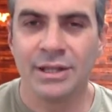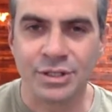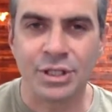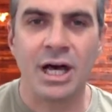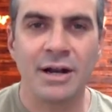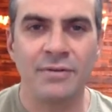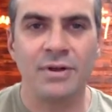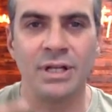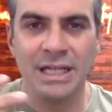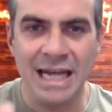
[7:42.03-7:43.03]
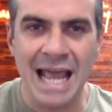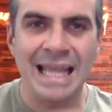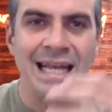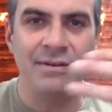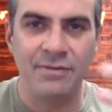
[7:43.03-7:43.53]
a lot of
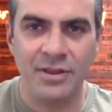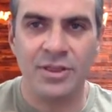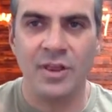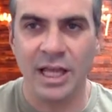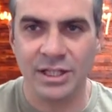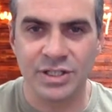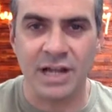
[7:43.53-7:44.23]
negative things